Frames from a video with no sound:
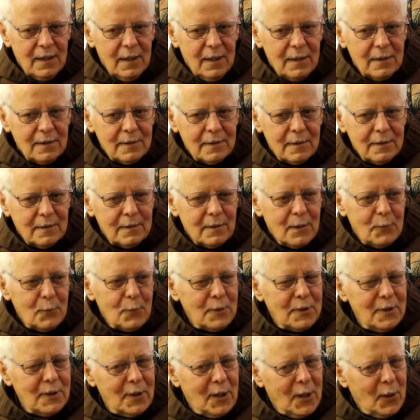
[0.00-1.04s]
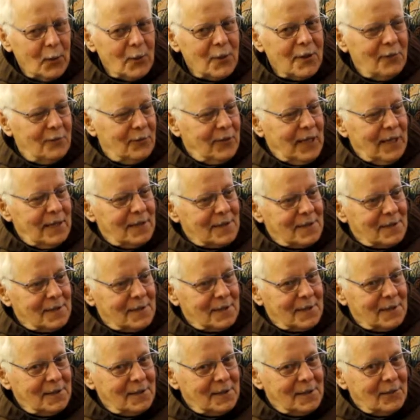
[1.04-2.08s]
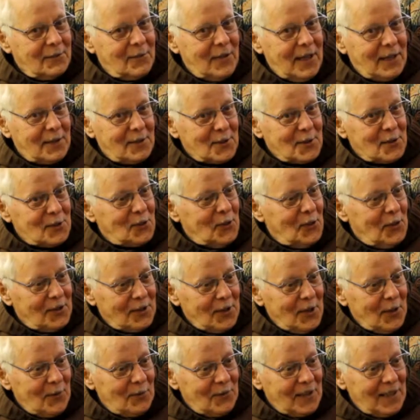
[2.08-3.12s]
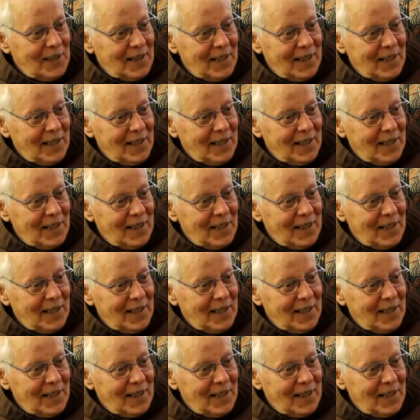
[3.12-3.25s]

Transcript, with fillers: I wouldn't know the Franciscans if I had to start over